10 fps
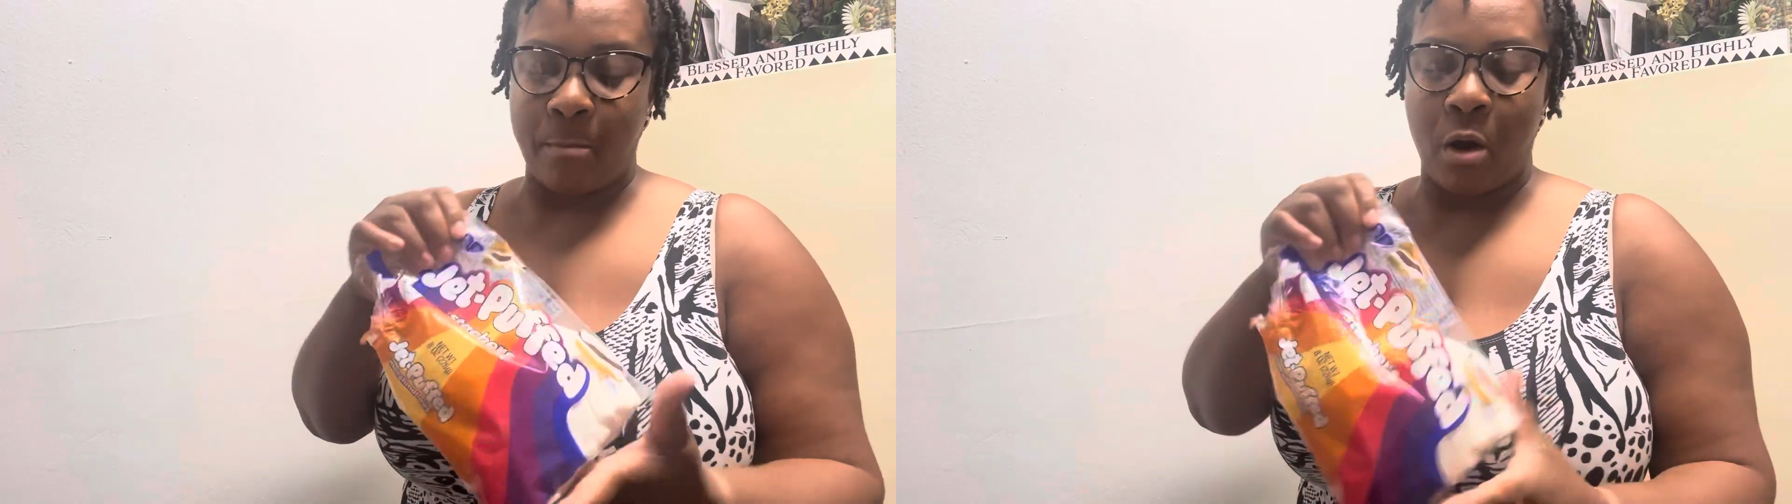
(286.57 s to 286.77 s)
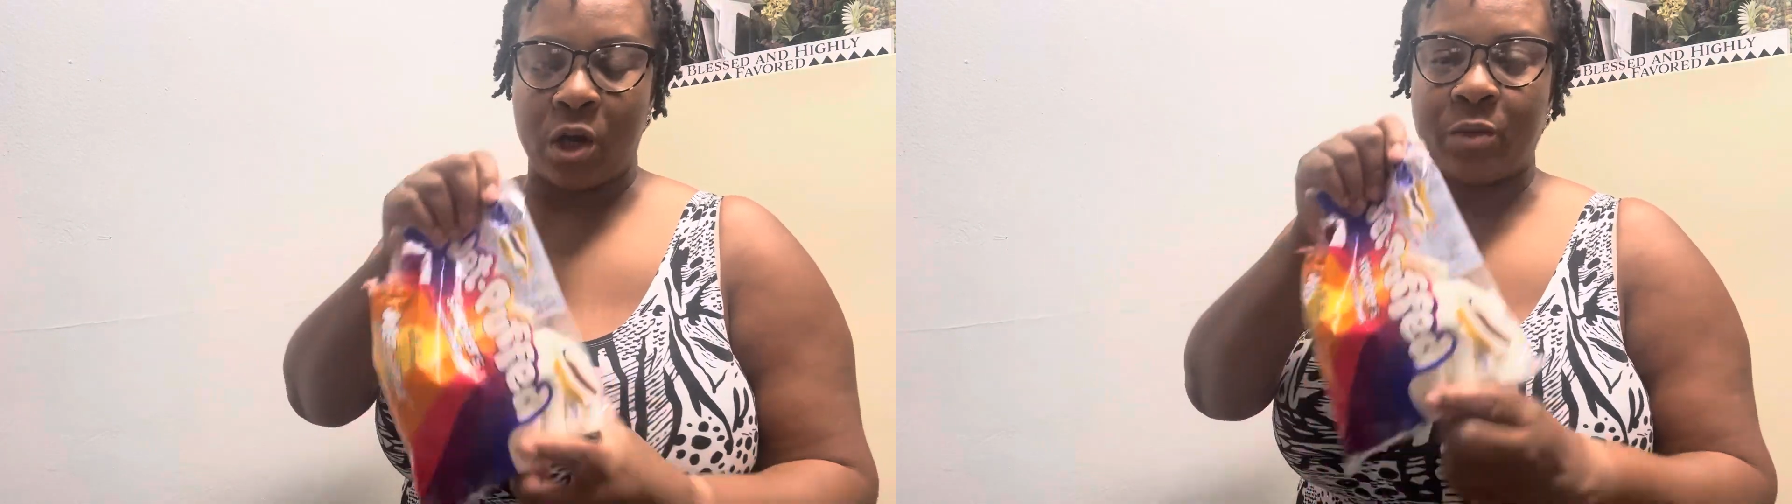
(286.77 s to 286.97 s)

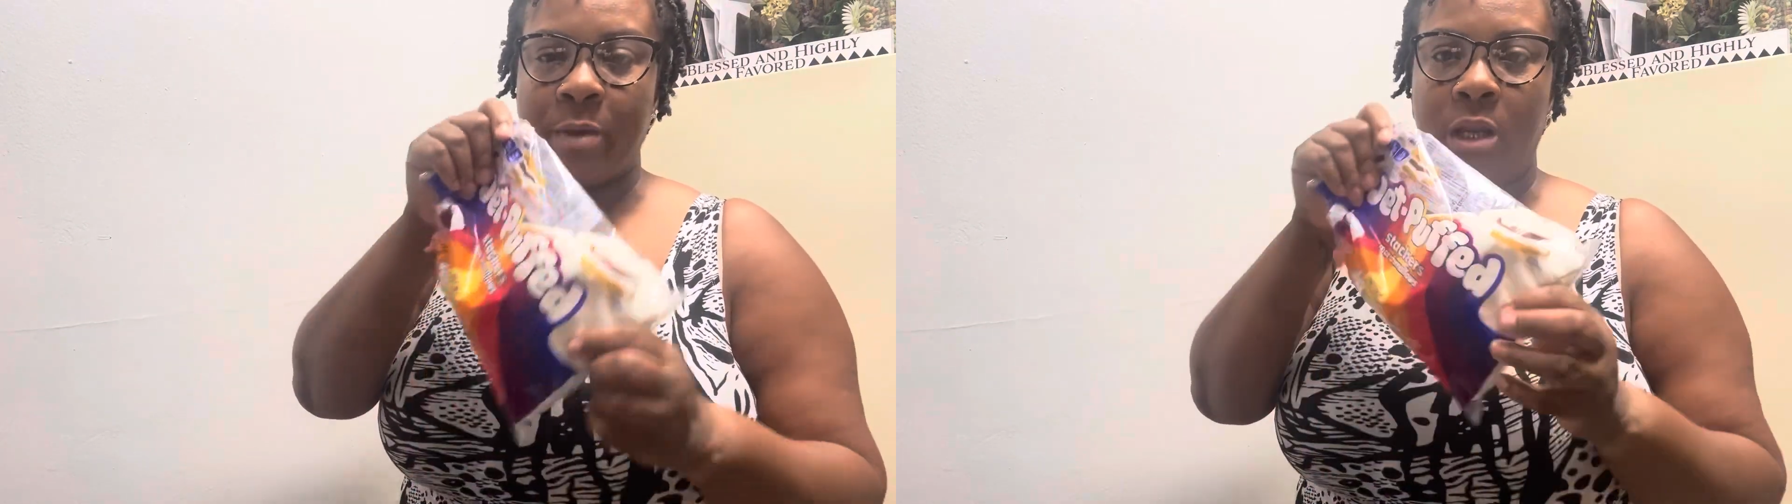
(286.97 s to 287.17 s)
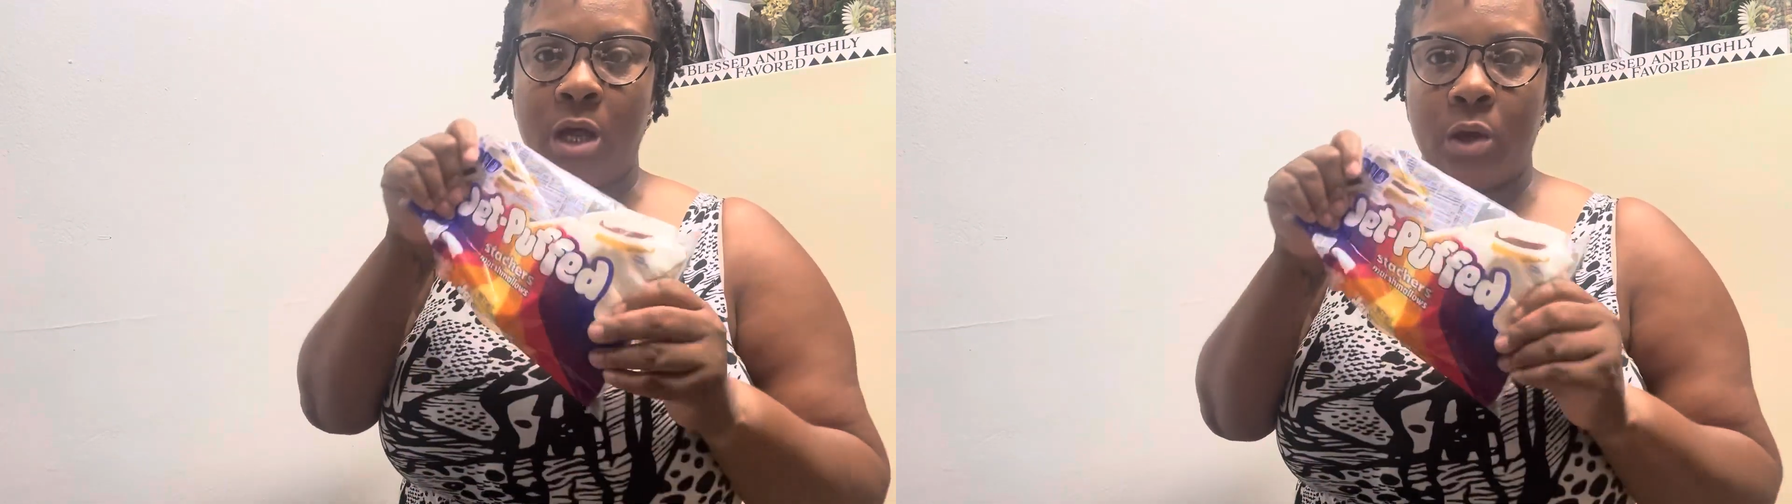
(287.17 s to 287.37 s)

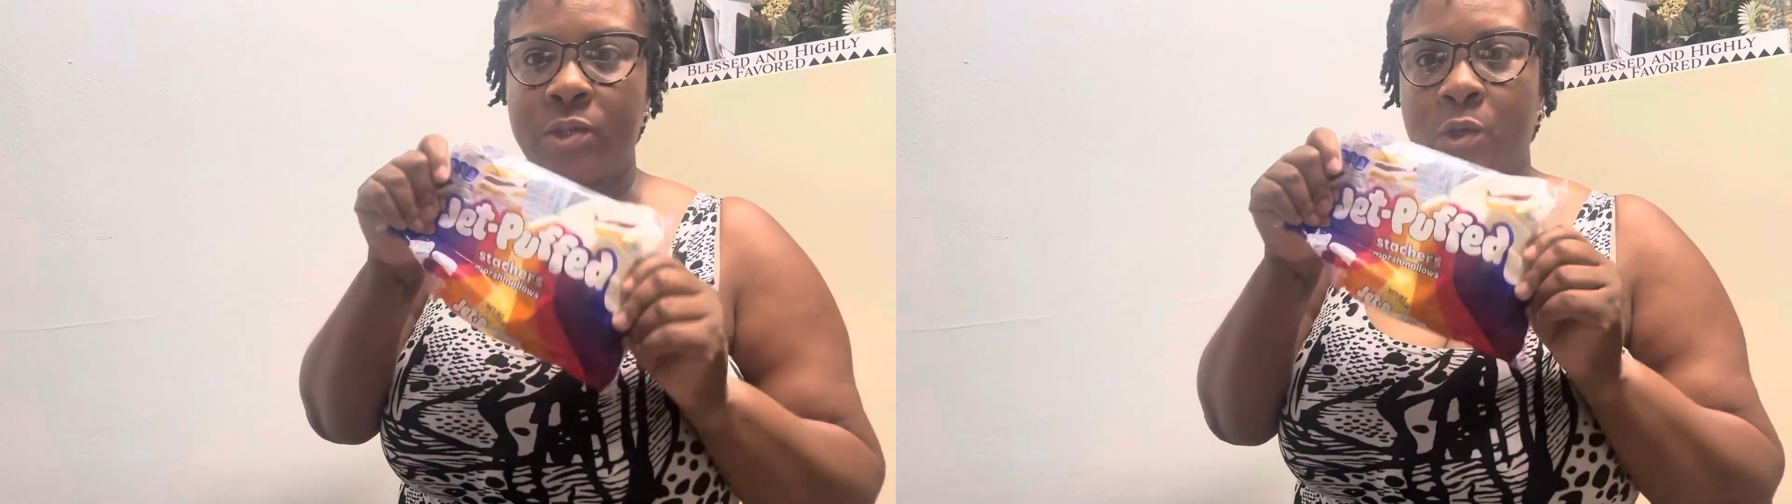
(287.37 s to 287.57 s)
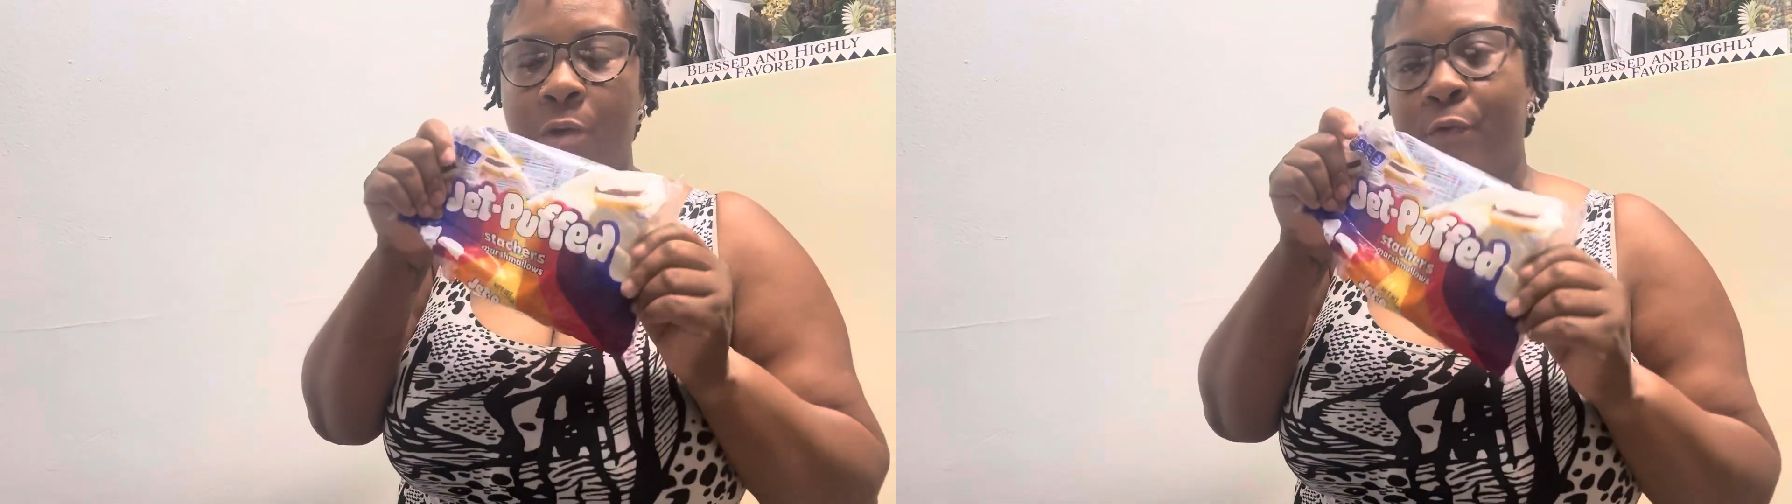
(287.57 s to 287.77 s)

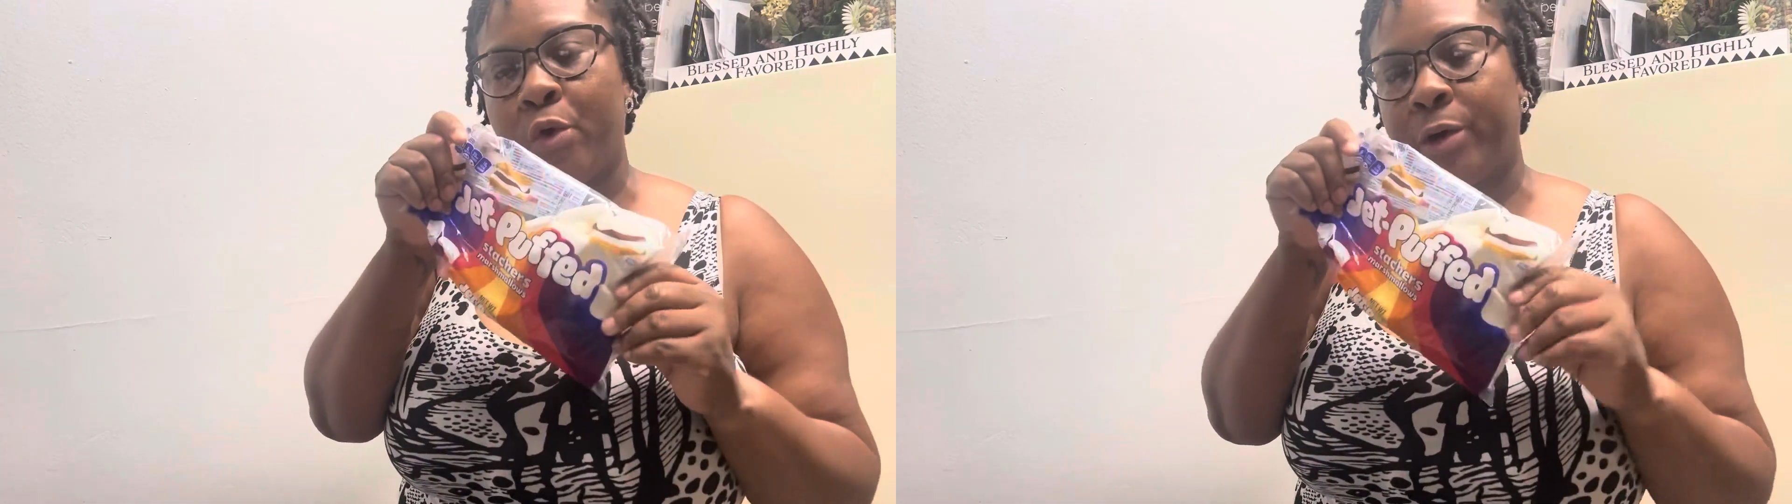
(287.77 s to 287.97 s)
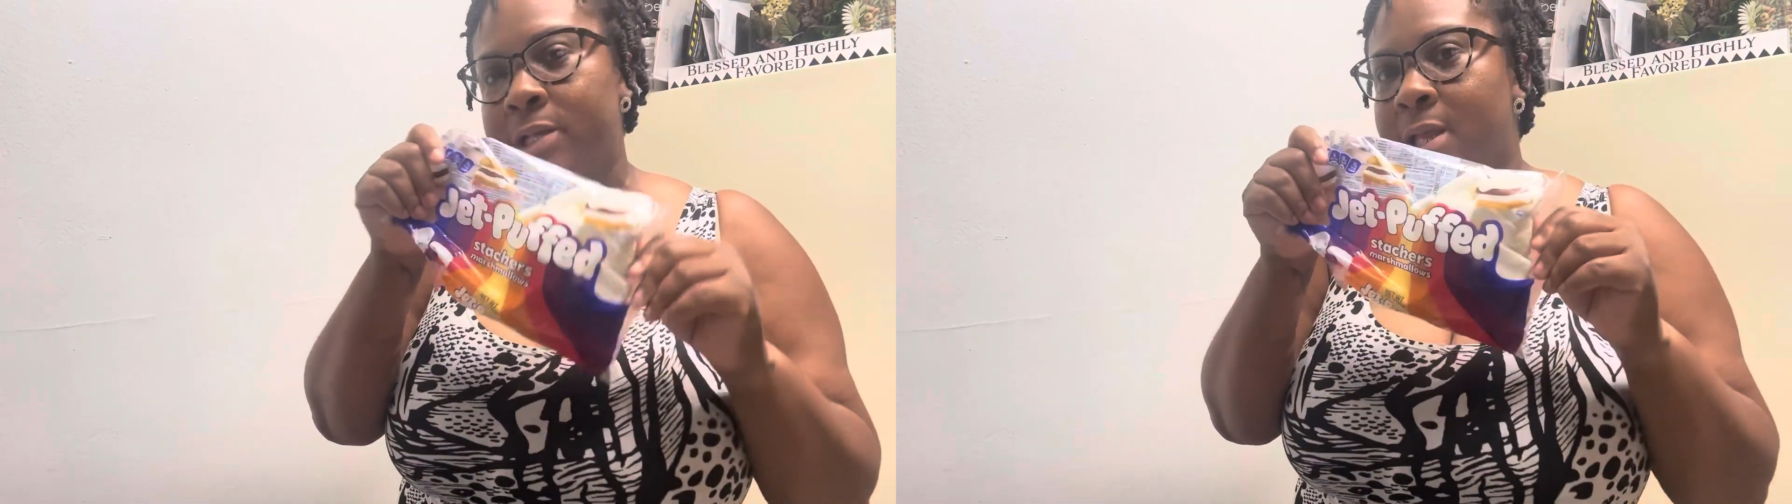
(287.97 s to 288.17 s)
marshmallows, so of
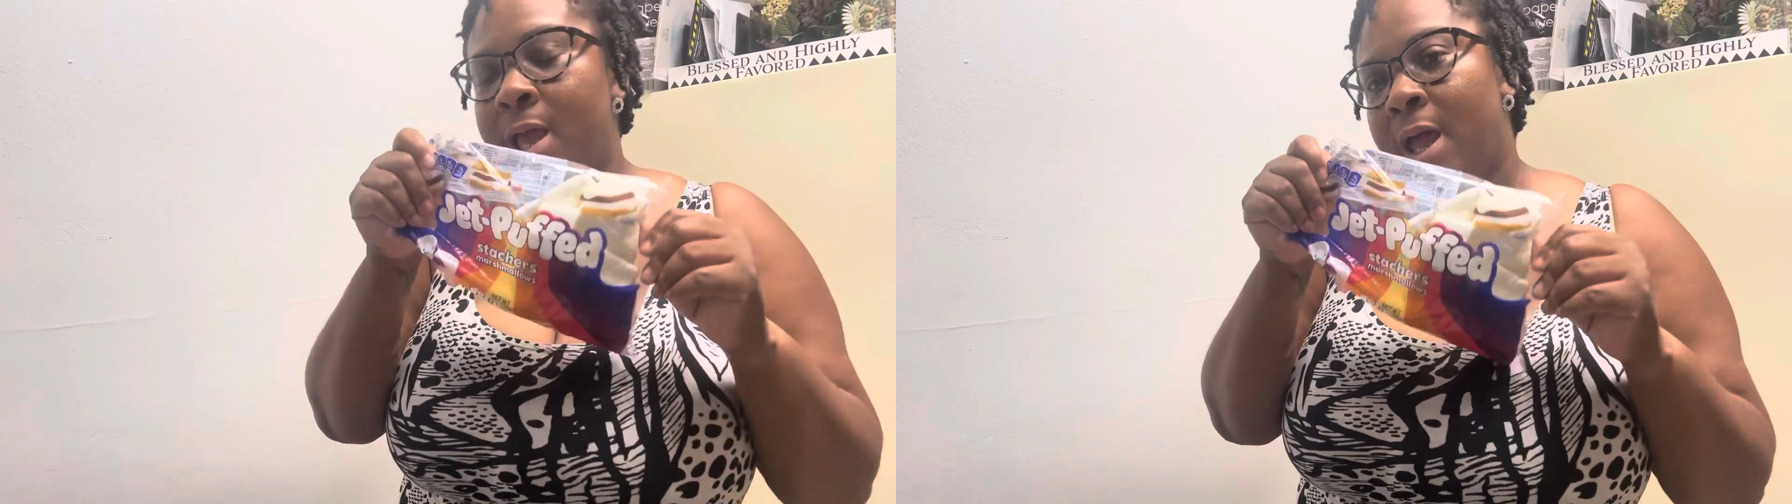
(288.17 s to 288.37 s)
course,